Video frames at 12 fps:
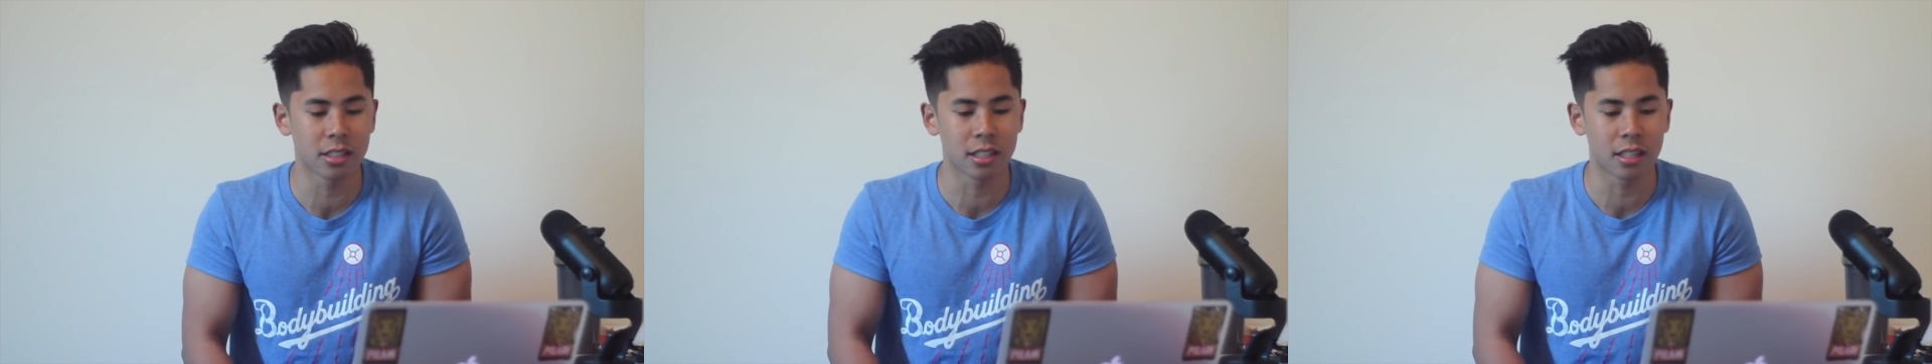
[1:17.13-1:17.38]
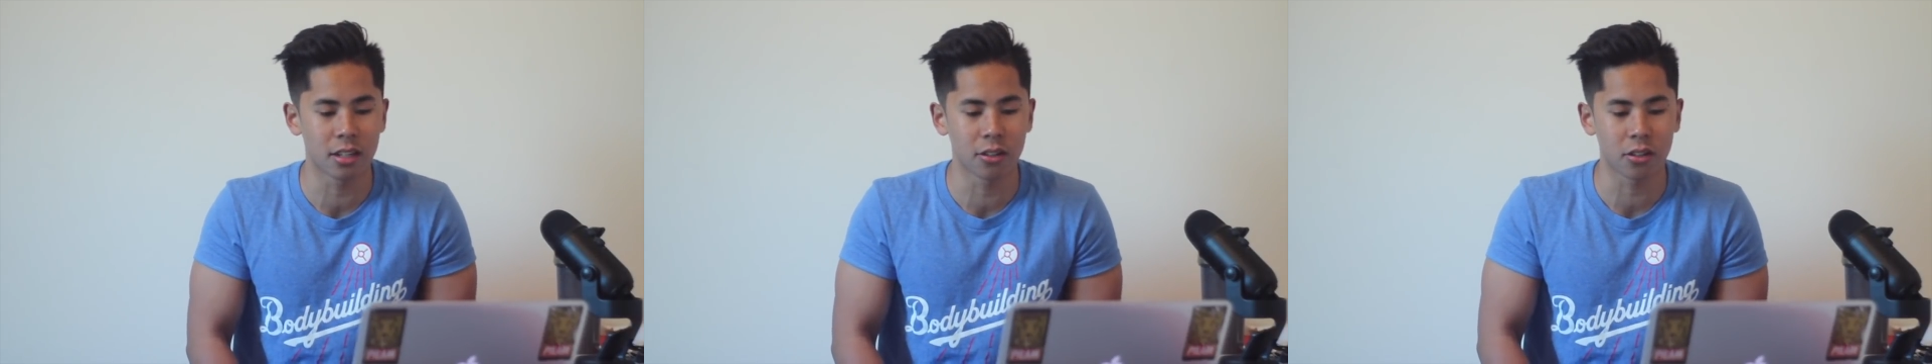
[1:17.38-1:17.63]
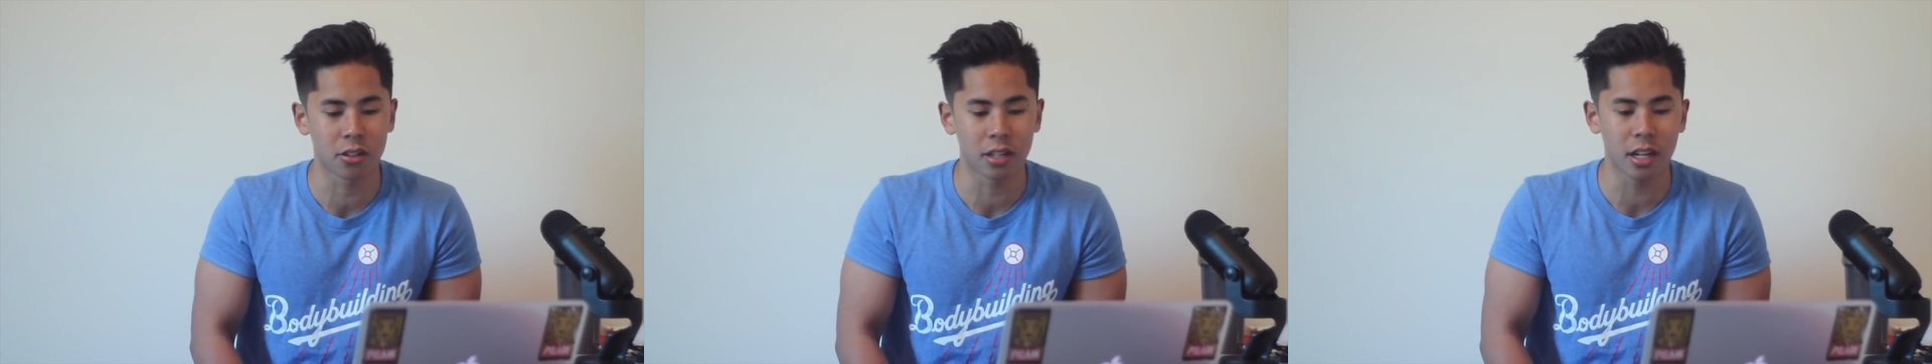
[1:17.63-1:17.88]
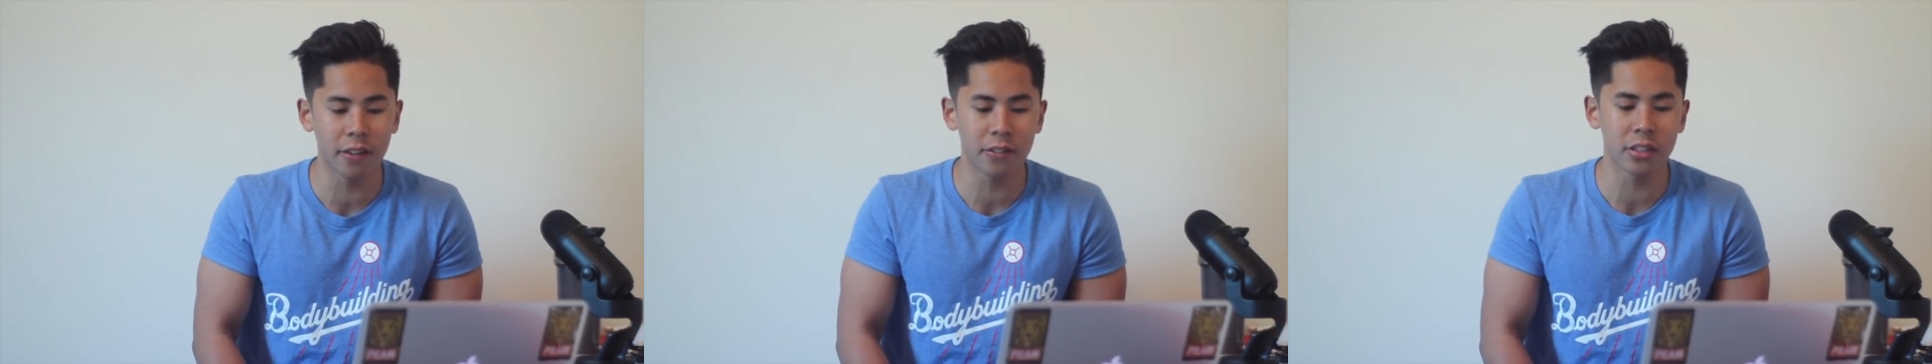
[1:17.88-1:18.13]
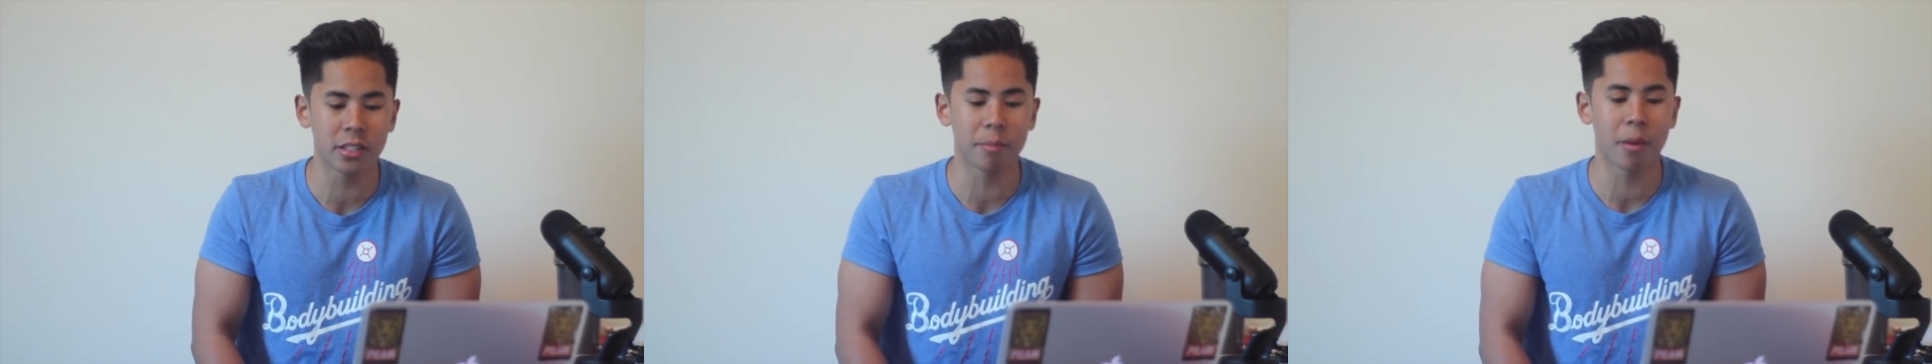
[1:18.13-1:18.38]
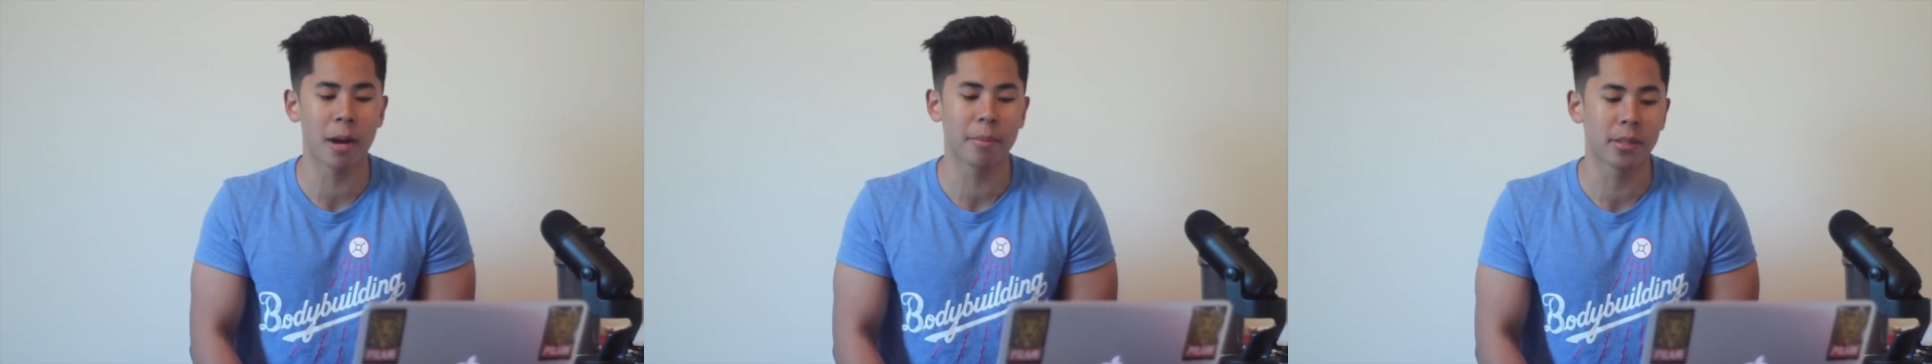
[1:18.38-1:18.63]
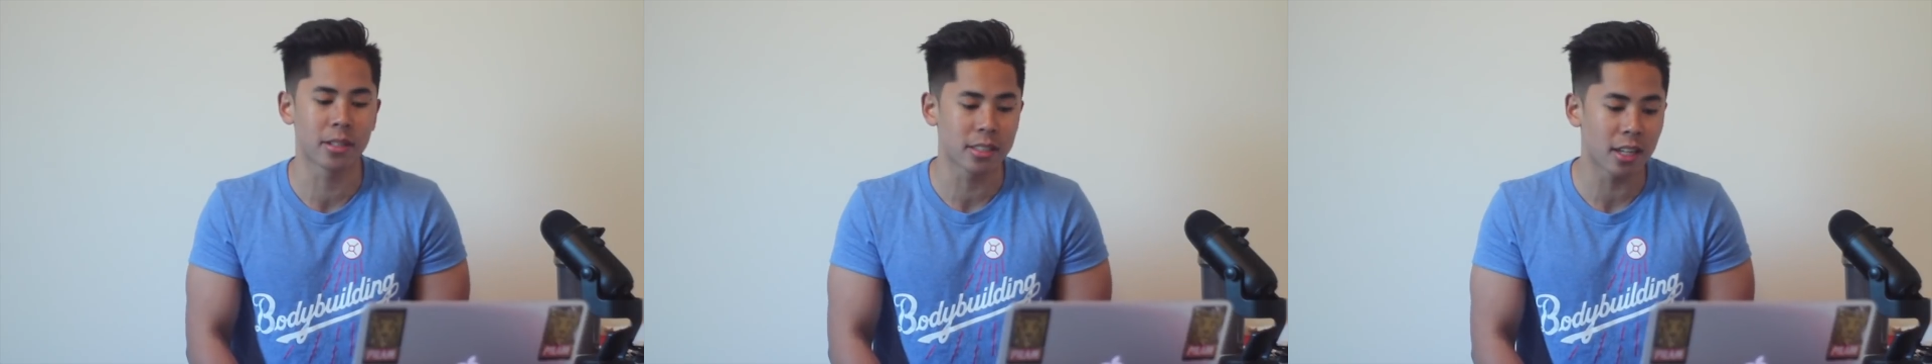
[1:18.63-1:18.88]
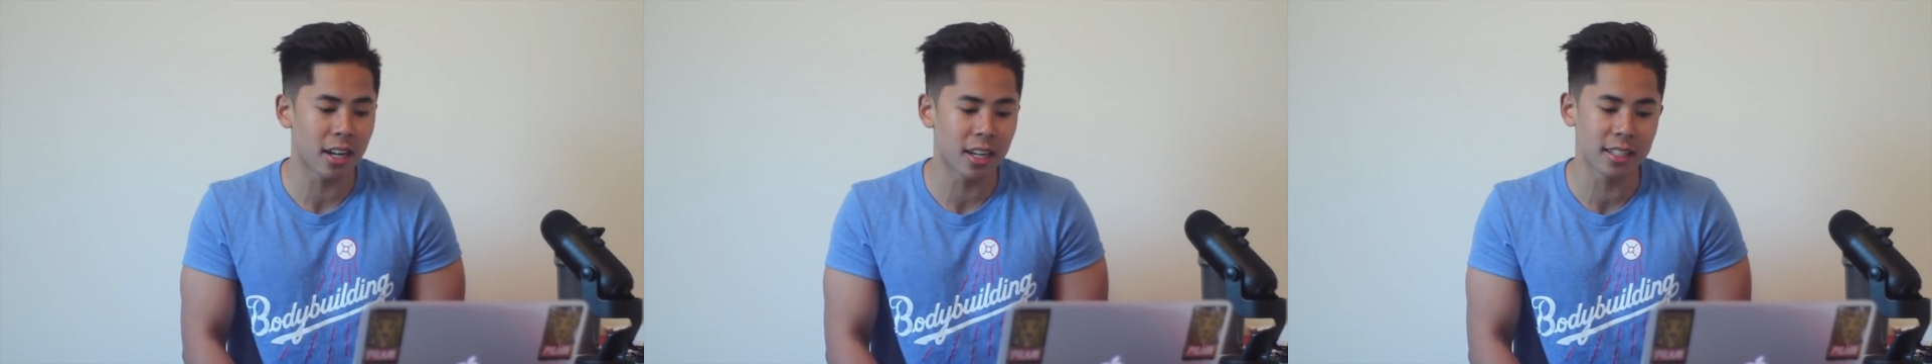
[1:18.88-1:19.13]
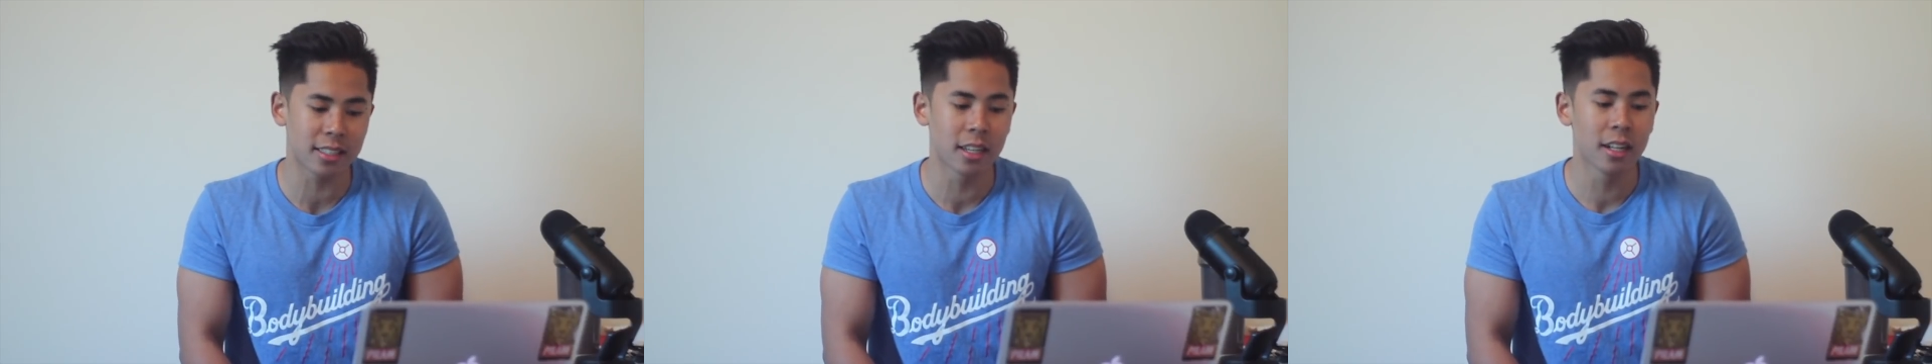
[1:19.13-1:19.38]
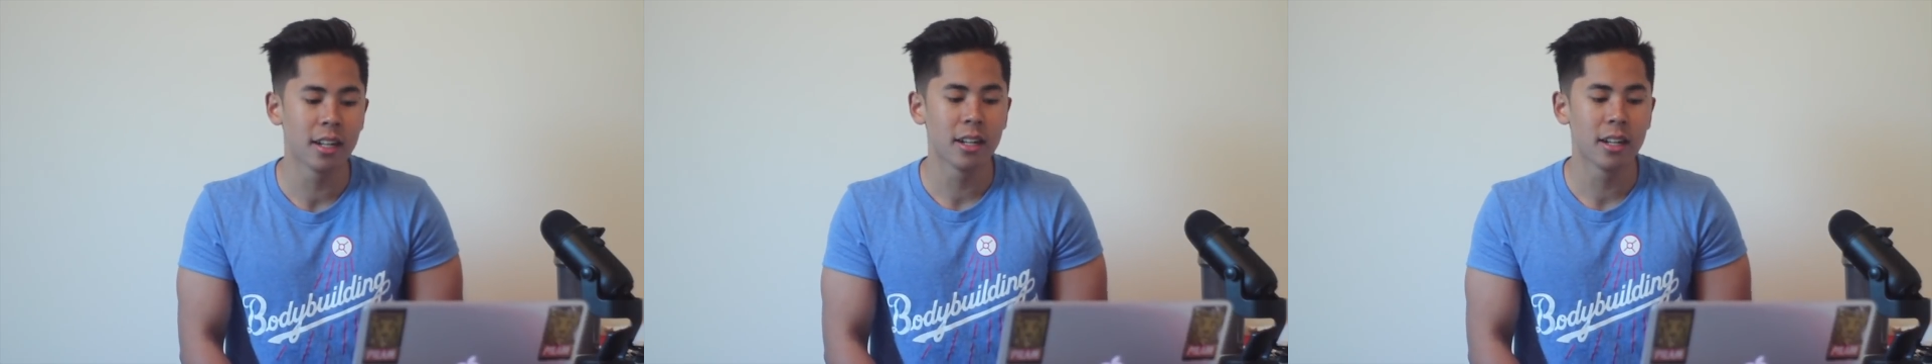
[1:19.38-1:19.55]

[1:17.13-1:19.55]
satirical covers of popular songs,